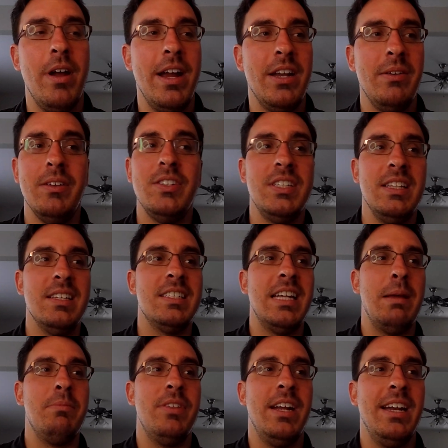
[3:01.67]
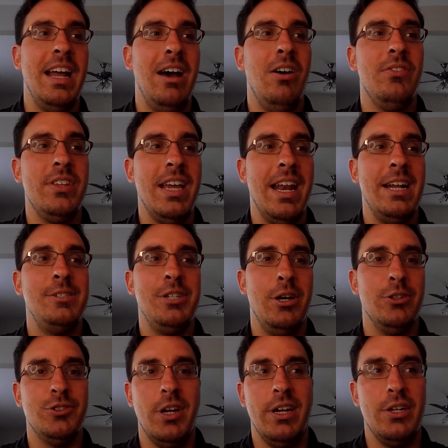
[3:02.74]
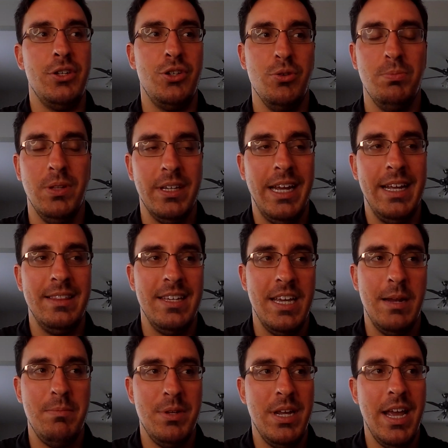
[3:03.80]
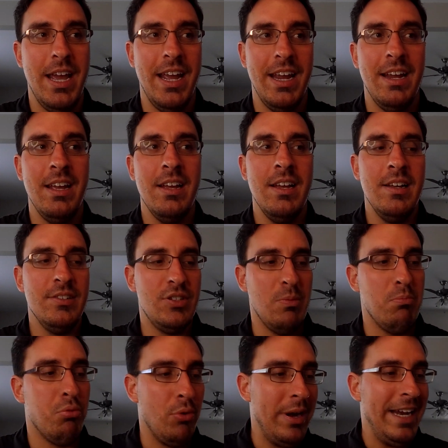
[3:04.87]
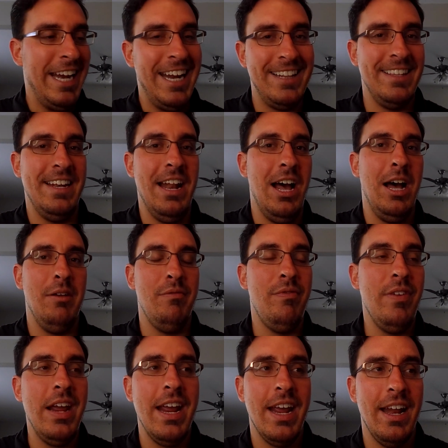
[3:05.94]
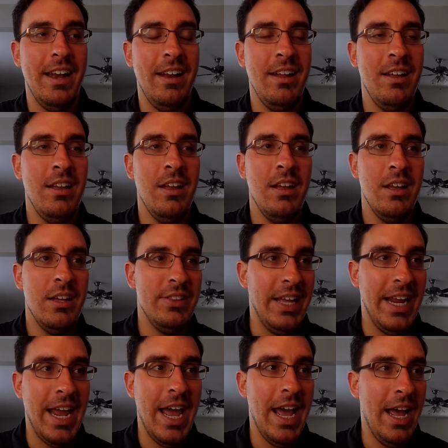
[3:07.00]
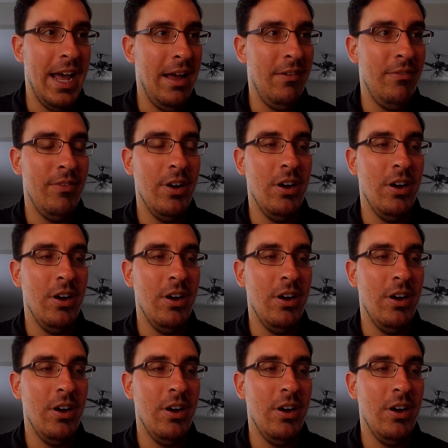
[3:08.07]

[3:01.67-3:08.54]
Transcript: And you see the same thing now. The NHL is trying to duplicate the NBA to bring in the non-fan. They have